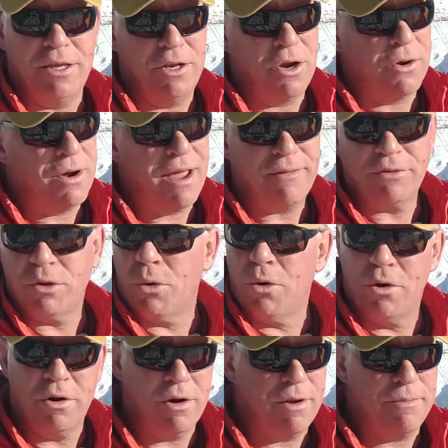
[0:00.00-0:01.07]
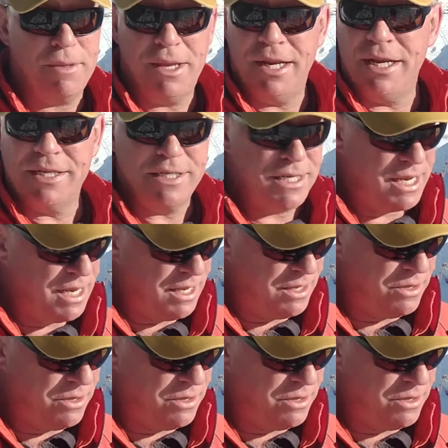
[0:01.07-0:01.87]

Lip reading: You don't have to order a BDC.